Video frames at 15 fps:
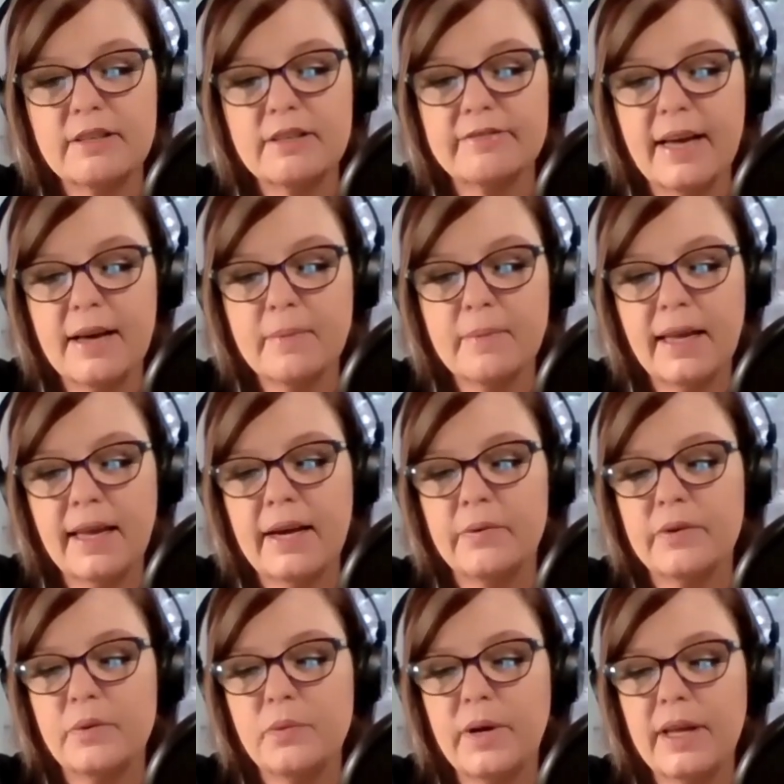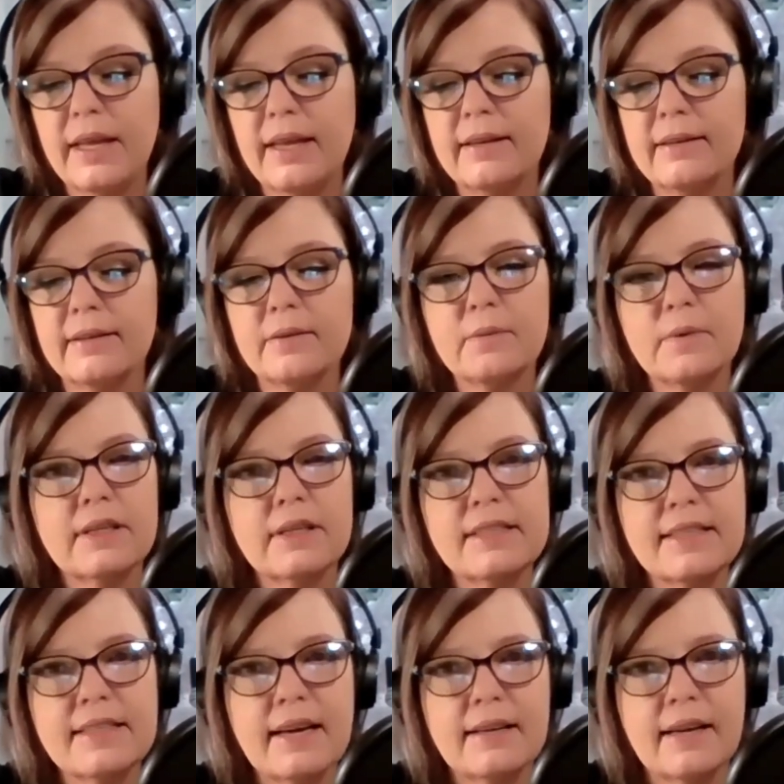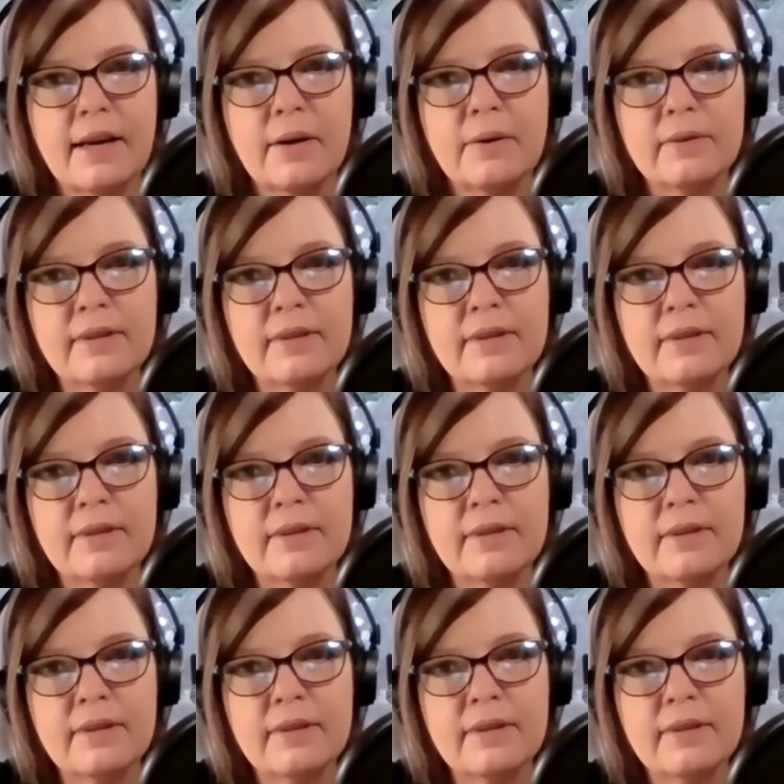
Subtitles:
family, how it went, and where it's at now?